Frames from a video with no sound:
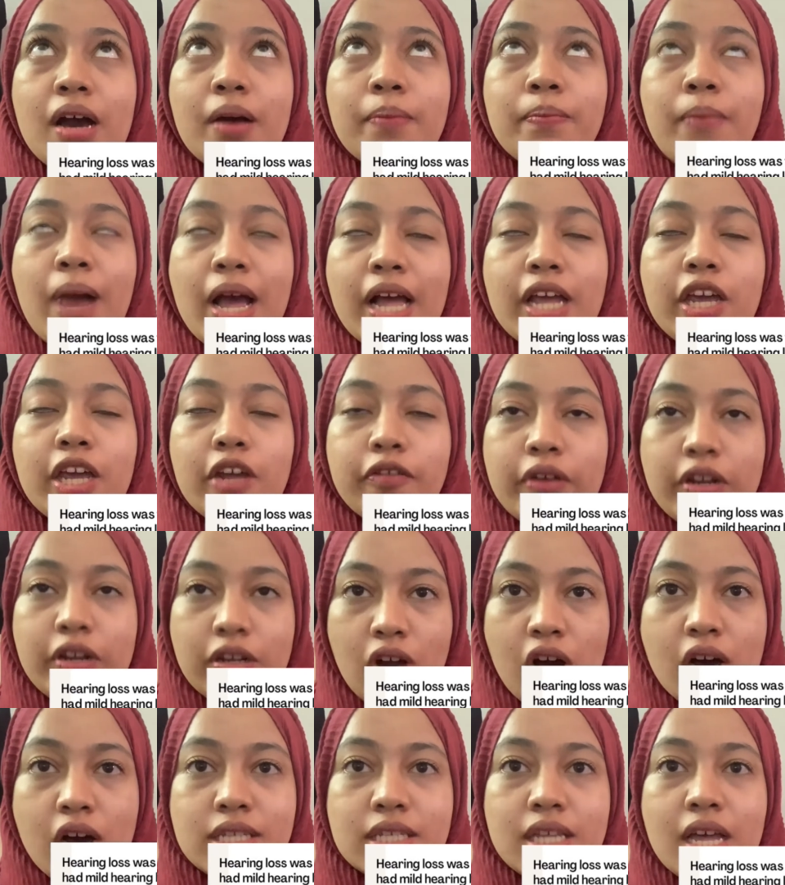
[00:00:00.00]
mild hearing
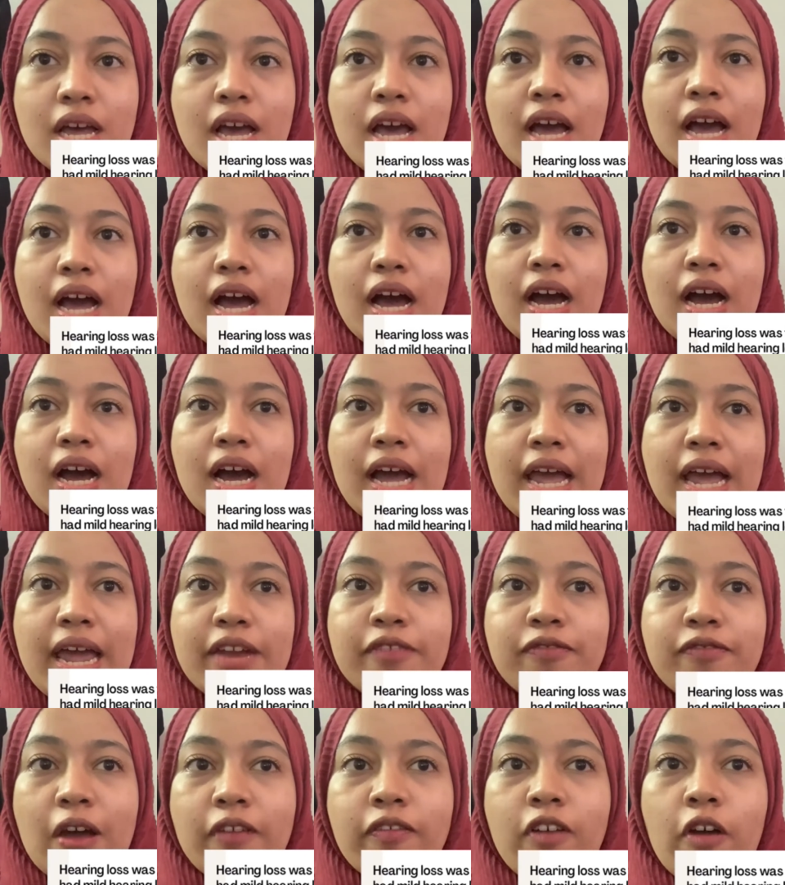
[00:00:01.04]
loss,
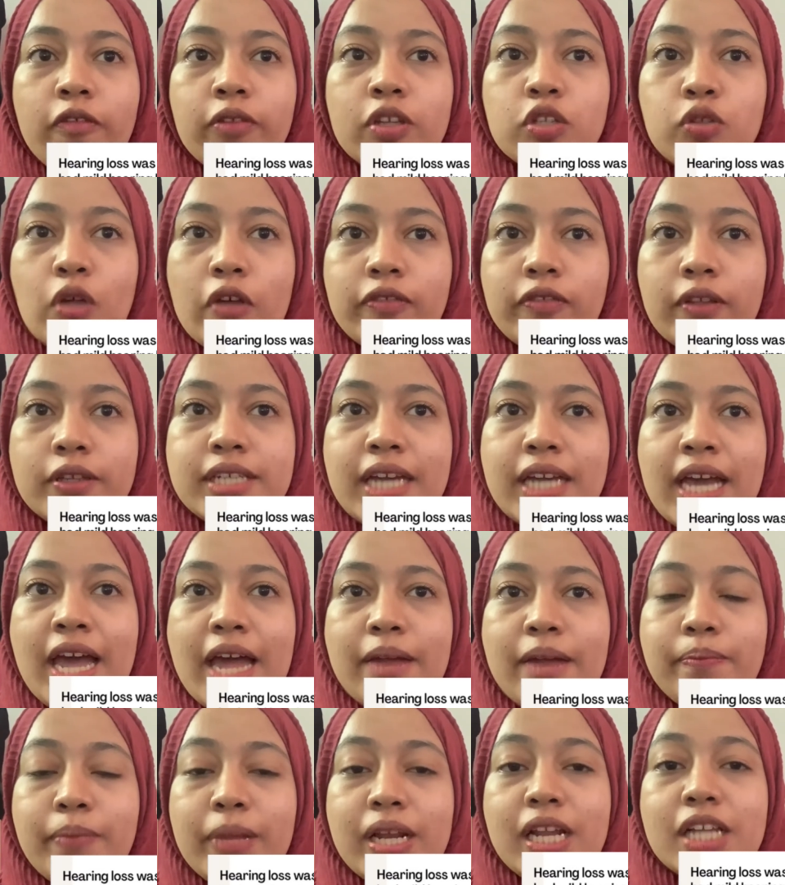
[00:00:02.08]
and 5 of the 12 subjects
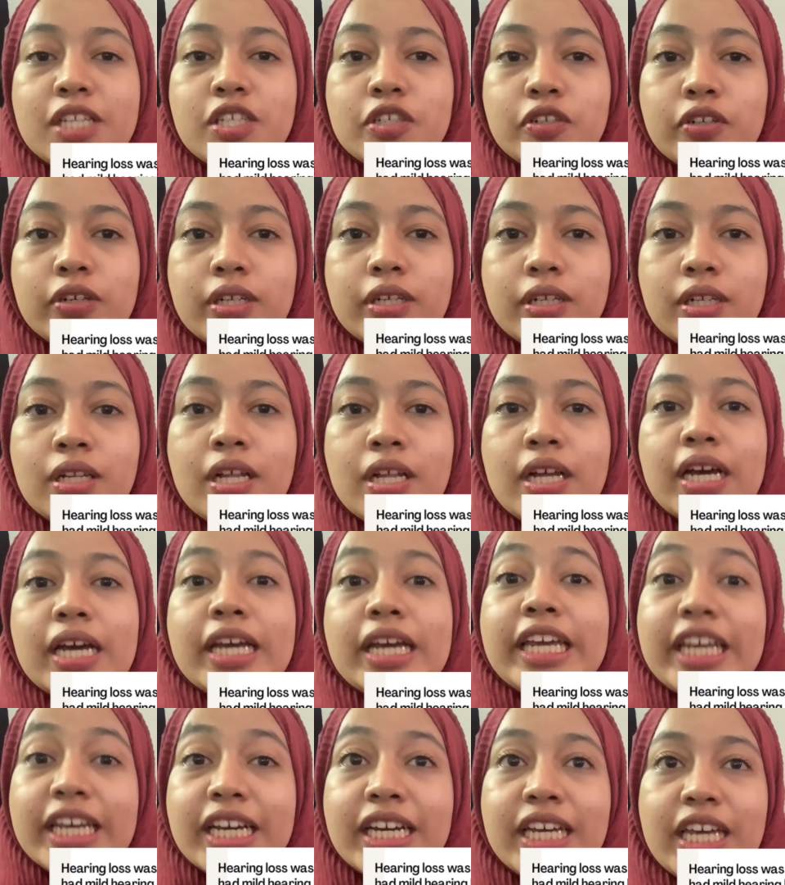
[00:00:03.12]
had bilateral
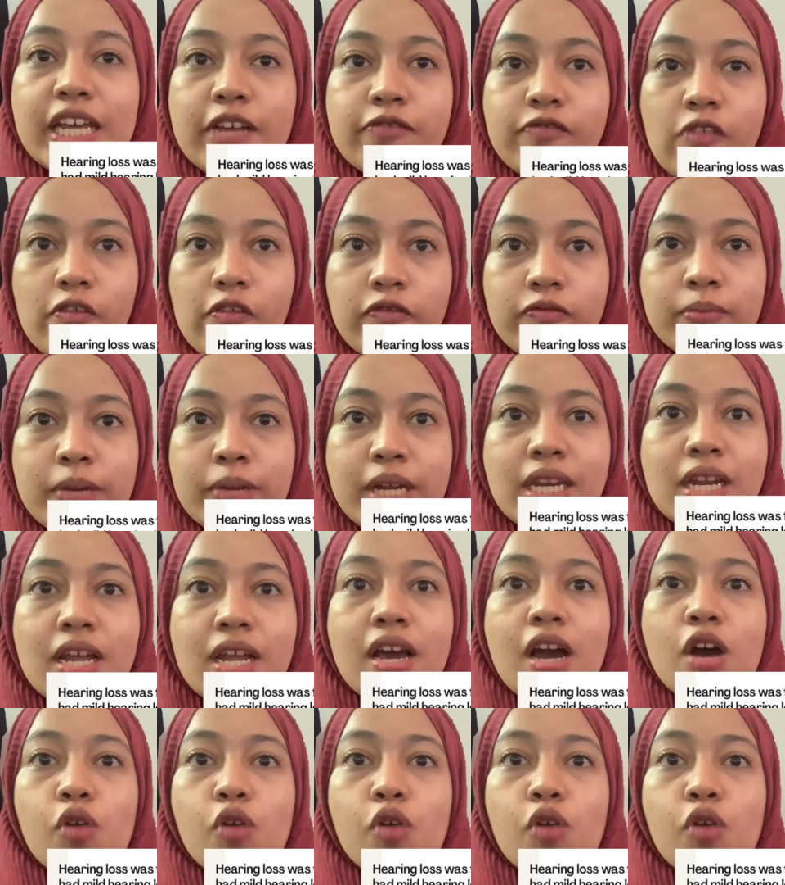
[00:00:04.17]
ear involvement.